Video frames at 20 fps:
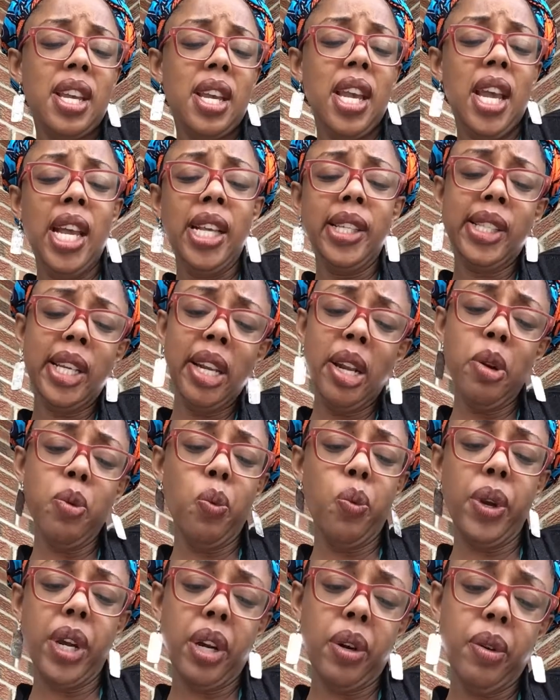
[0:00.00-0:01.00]
Isn't it
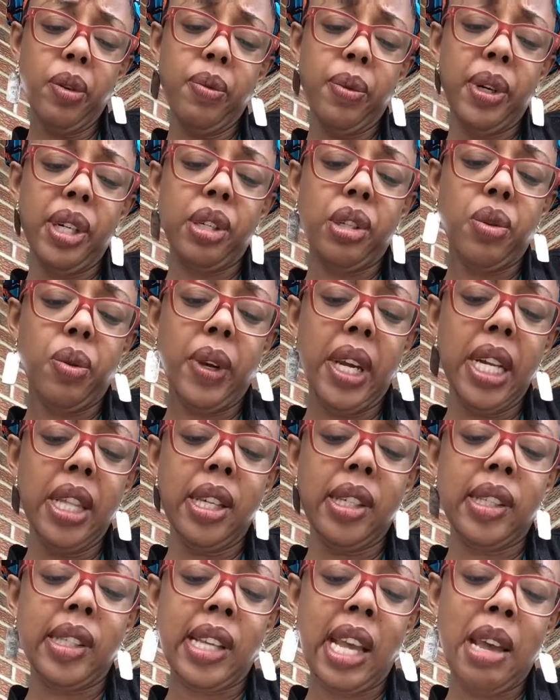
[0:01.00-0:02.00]
weird we're doing the
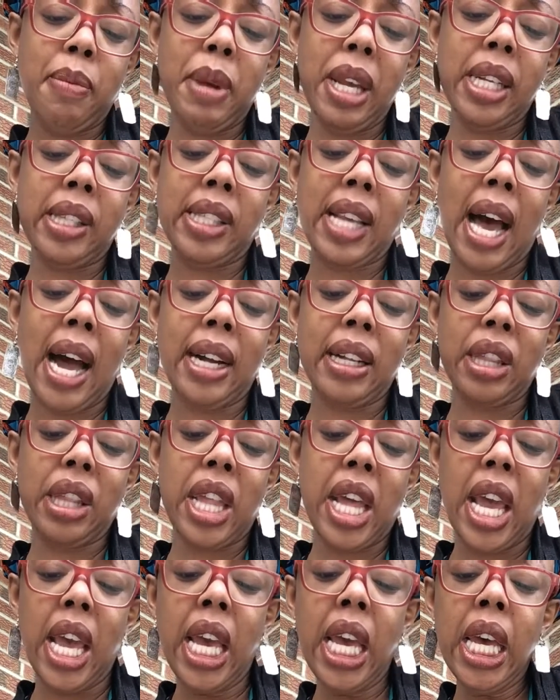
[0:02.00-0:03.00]
same exact
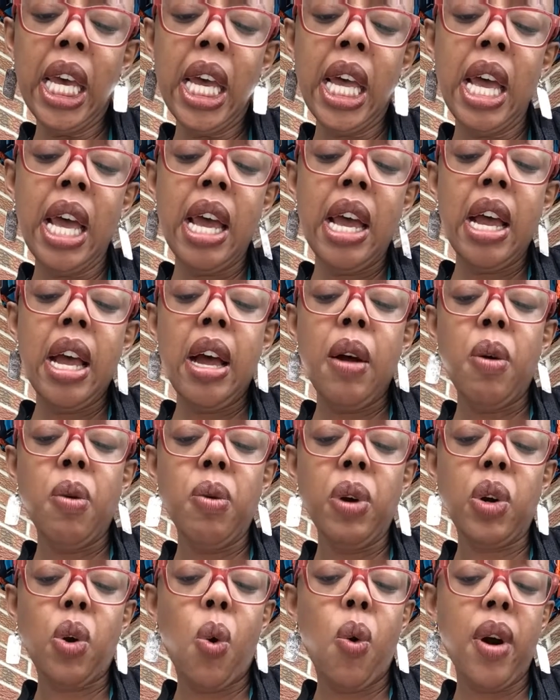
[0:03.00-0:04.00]
thing?
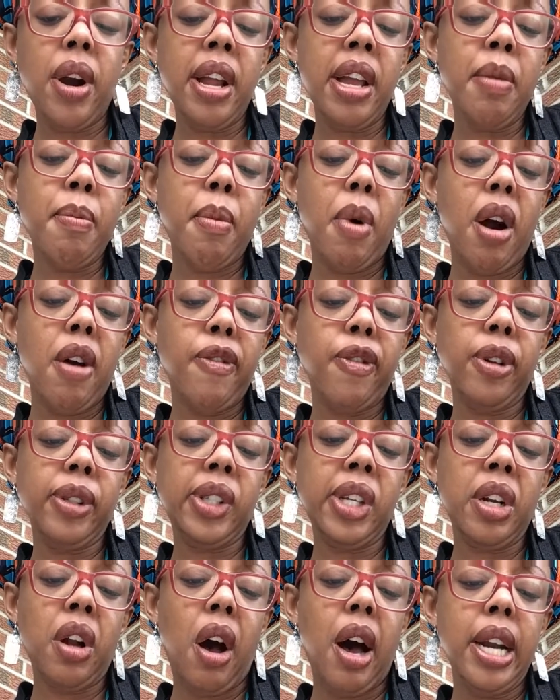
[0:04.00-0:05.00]
Recording marvels
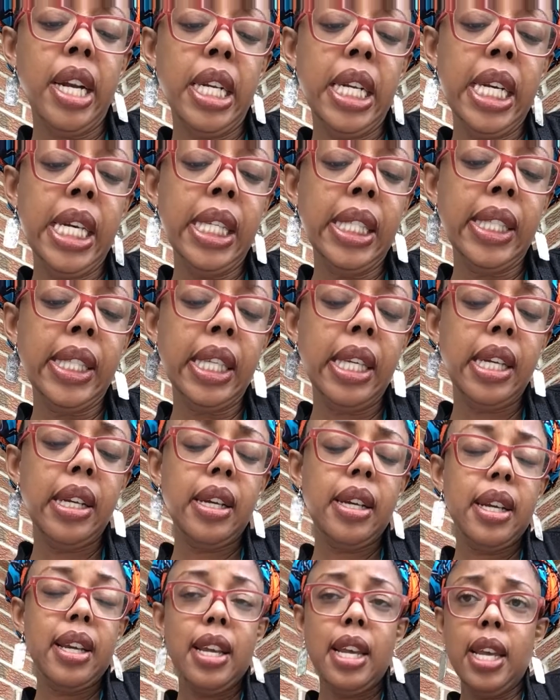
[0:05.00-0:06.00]
and oddities?
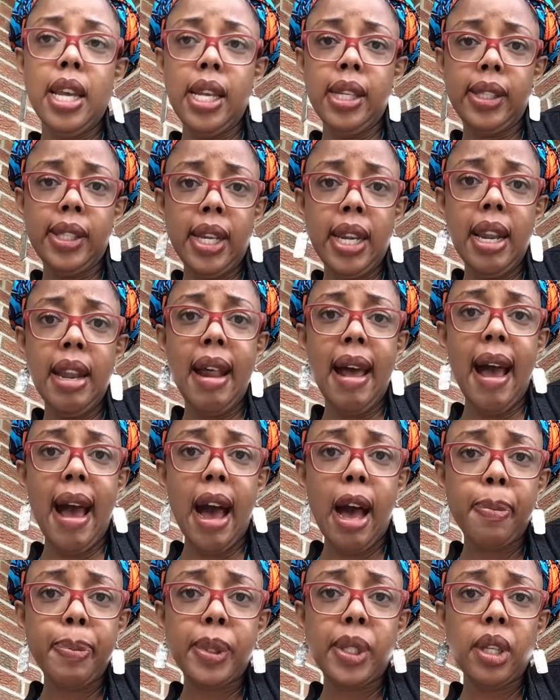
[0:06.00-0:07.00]
Isn't it
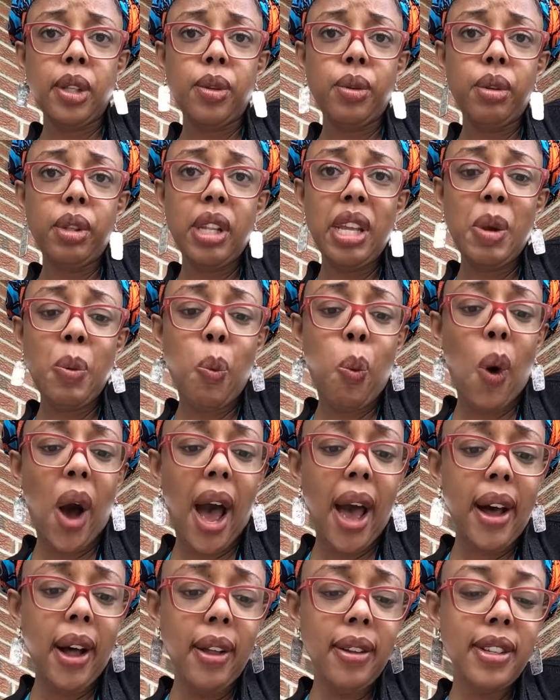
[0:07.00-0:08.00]
absolutely
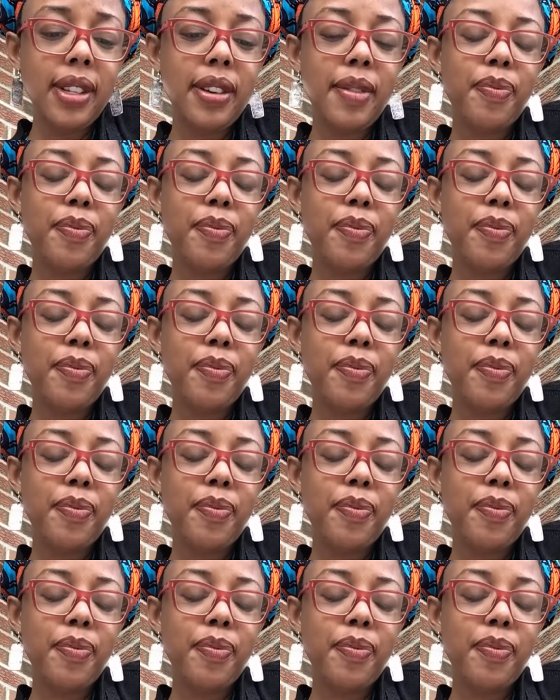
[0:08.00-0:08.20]
wild?